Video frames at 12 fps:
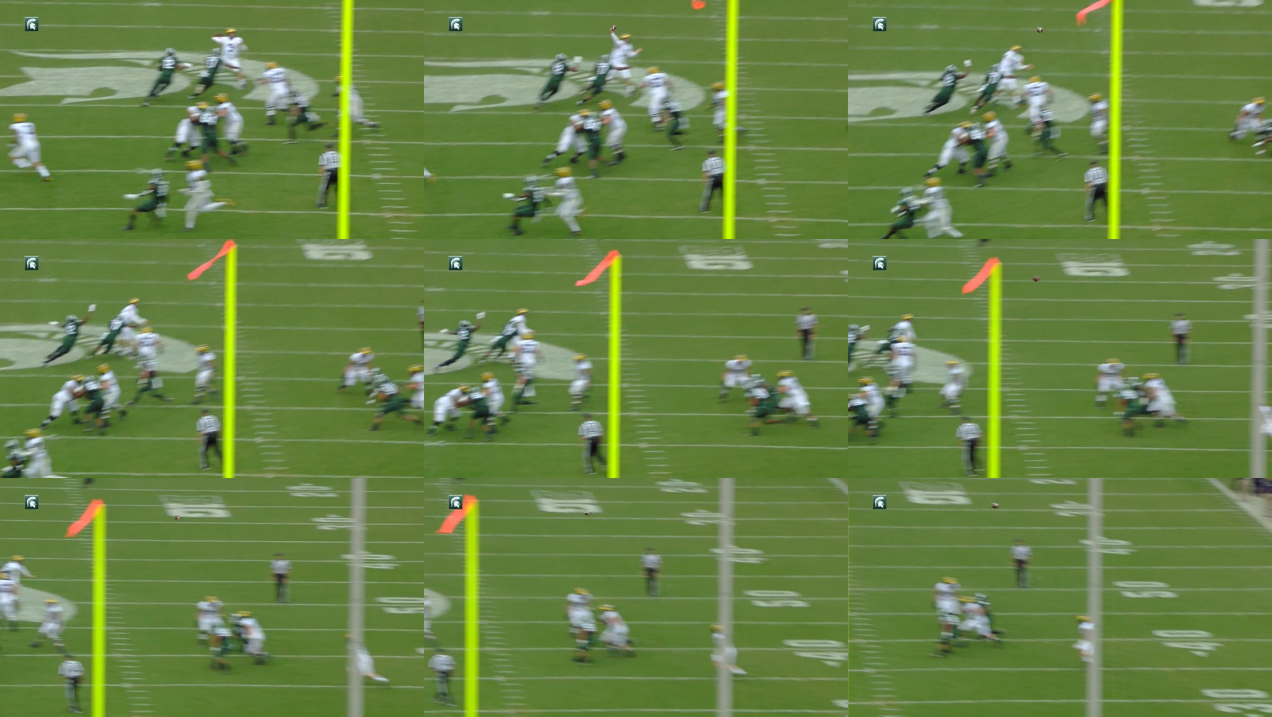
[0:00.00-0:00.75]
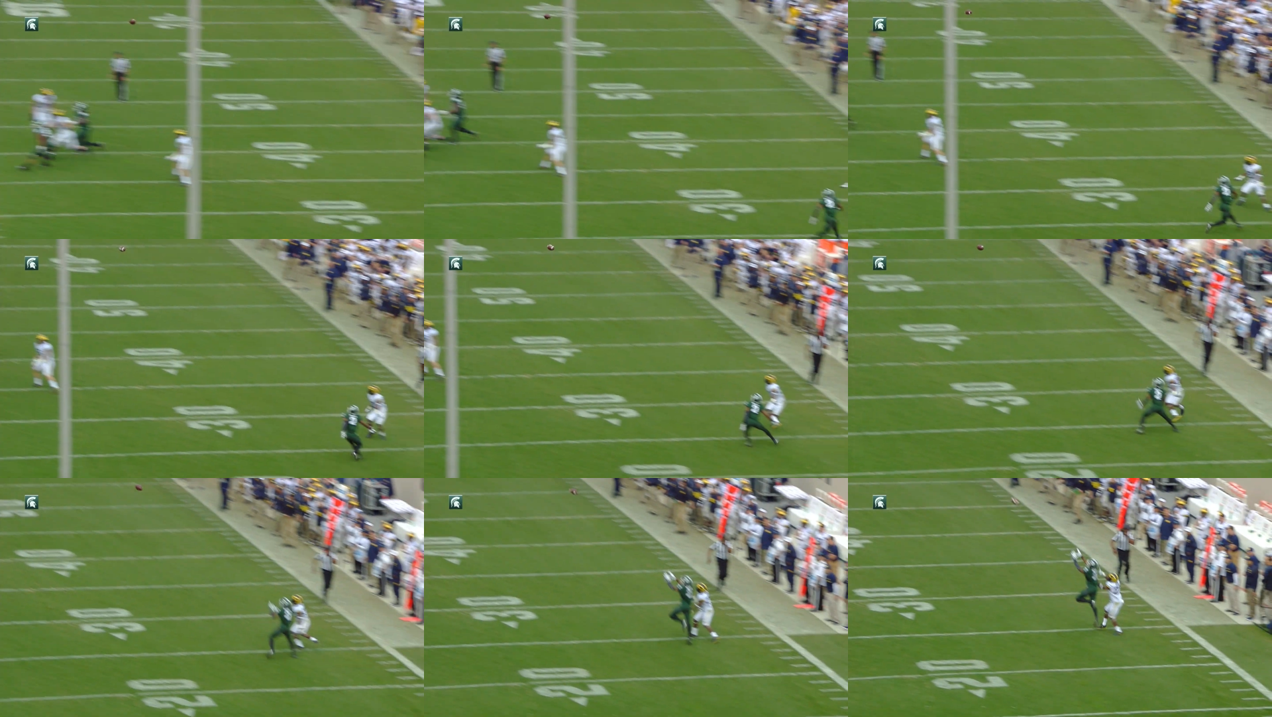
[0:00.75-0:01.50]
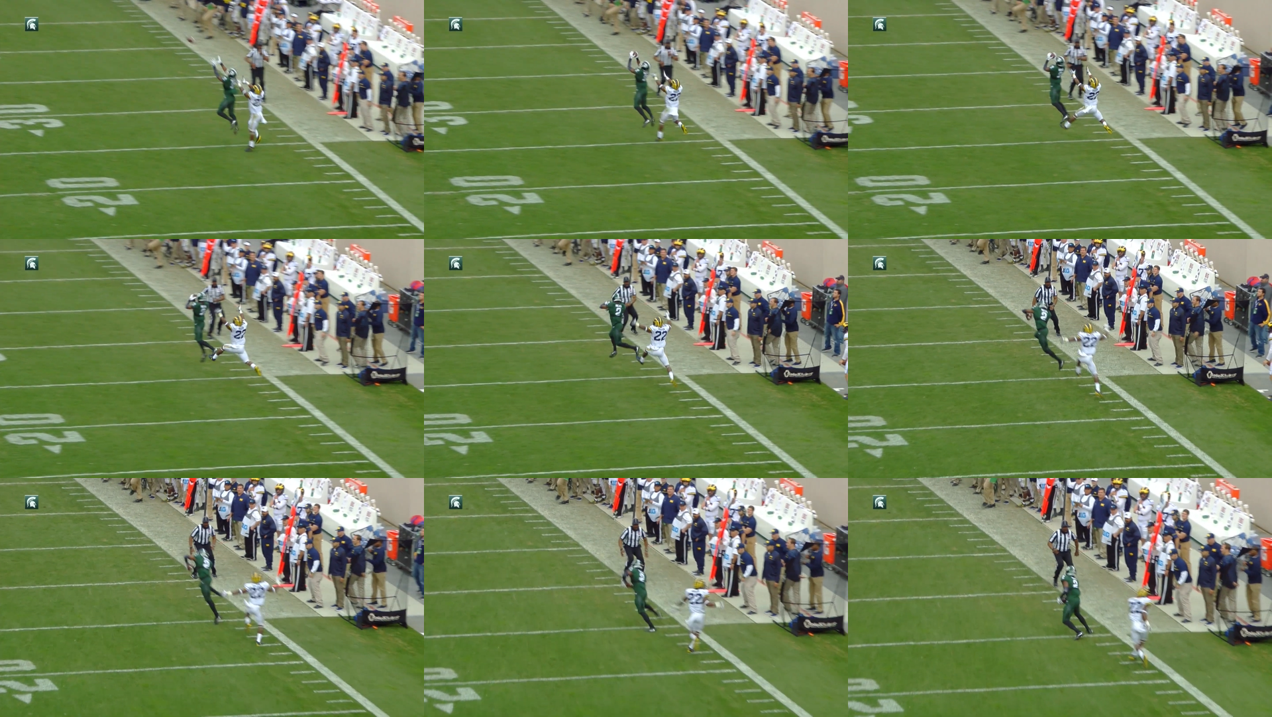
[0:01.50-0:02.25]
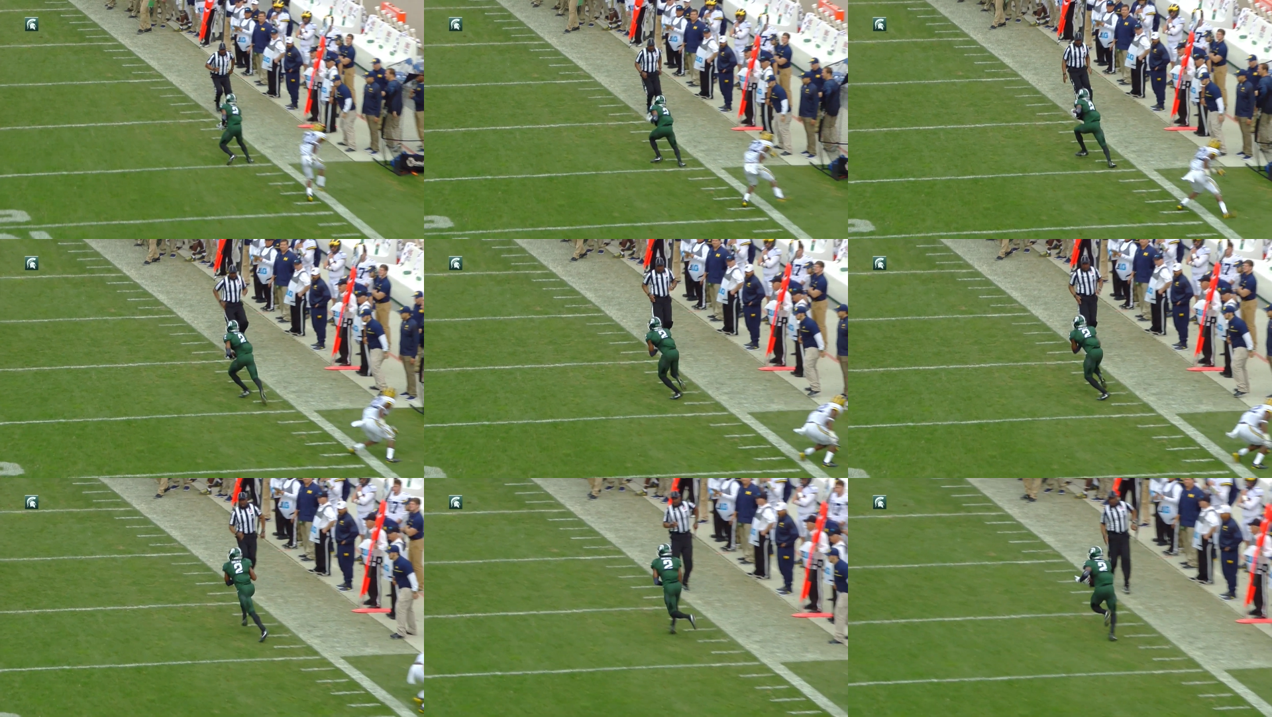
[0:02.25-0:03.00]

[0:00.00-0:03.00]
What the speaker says: (no speaker visible)